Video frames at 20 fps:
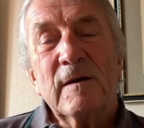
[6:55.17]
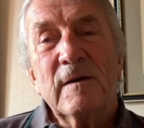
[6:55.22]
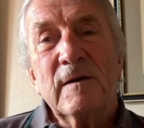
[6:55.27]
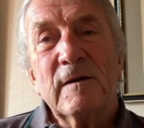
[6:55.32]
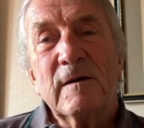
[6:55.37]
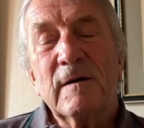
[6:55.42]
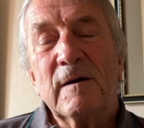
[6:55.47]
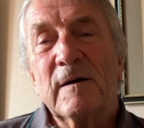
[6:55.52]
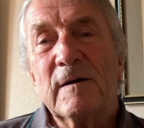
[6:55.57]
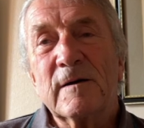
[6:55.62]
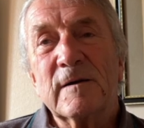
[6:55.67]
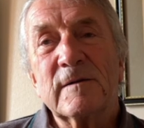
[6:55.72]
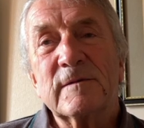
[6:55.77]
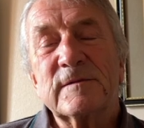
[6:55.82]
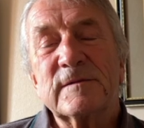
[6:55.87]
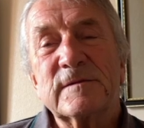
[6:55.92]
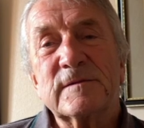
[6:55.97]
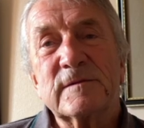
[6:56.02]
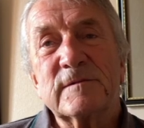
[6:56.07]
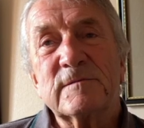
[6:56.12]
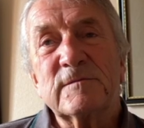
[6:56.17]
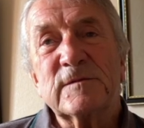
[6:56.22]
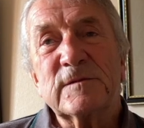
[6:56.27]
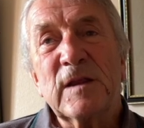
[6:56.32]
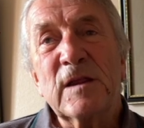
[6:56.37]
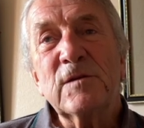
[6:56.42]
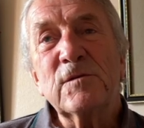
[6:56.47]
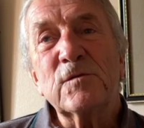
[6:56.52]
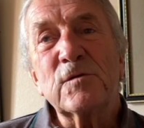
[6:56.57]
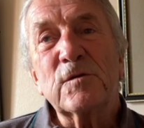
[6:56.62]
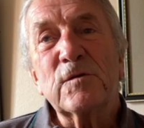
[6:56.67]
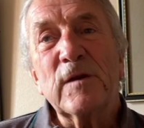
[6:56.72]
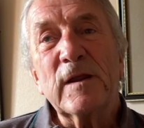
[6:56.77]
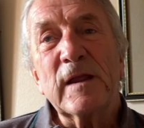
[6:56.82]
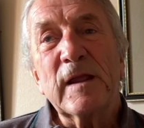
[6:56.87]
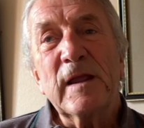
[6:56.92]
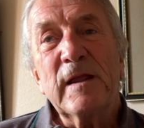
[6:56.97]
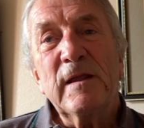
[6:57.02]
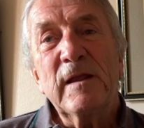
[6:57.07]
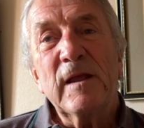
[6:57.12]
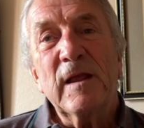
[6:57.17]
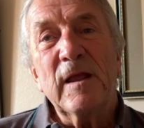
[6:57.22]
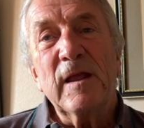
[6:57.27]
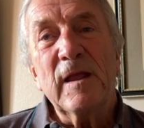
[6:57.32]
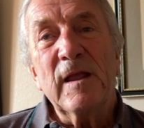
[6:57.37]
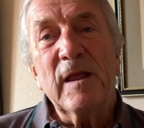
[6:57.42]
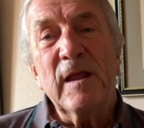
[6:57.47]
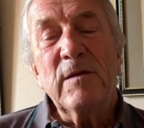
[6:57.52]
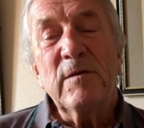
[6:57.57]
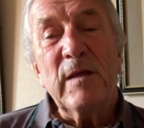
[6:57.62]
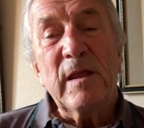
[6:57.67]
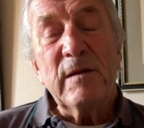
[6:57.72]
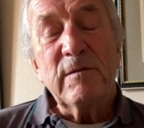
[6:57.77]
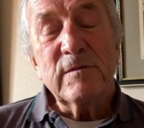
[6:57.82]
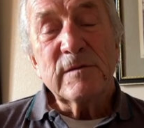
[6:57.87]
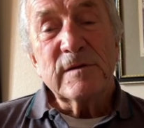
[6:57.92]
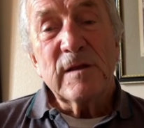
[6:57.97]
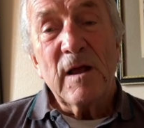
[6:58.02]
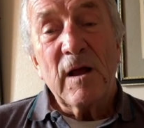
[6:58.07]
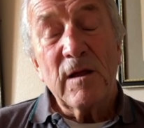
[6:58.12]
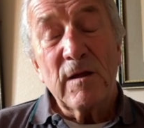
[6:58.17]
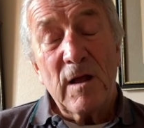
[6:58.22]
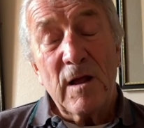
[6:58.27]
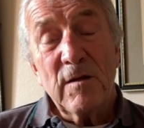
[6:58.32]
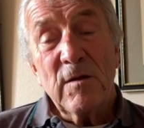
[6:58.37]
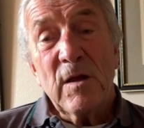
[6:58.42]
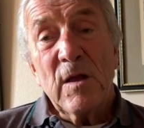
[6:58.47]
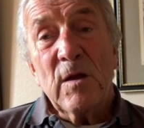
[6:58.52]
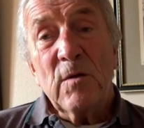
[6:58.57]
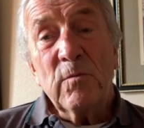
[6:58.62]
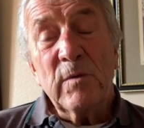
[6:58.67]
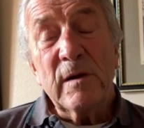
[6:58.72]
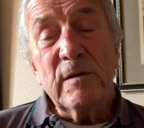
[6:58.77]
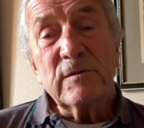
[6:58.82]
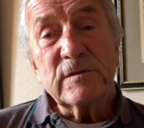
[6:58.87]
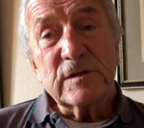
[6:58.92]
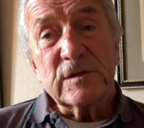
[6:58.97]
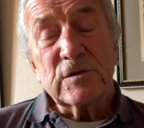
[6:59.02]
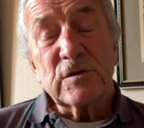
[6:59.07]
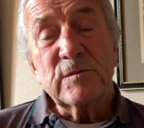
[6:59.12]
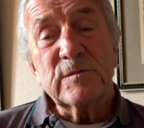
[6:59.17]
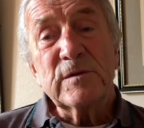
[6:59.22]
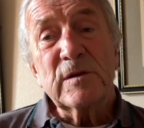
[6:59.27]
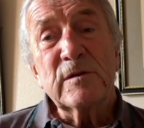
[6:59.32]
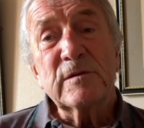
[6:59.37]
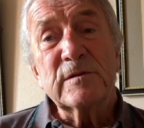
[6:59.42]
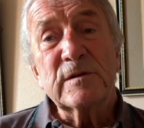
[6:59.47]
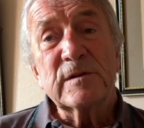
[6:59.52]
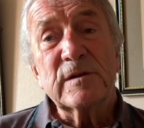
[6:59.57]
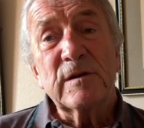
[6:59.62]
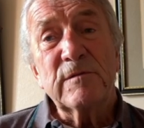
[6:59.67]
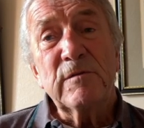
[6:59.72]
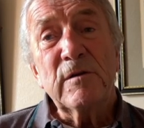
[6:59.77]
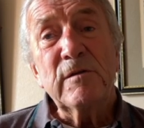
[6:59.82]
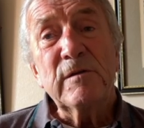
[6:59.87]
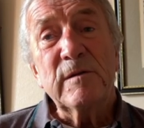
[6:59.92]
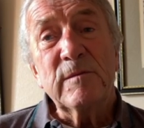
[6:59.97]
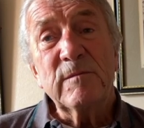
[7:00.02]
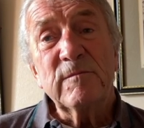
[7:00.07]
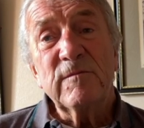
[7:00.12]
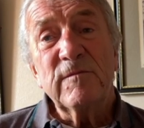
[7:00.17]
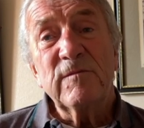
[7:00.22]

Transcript: Uh, Tingle Creek, he, he, he was, I, when I was at Tom Jones's, I rode him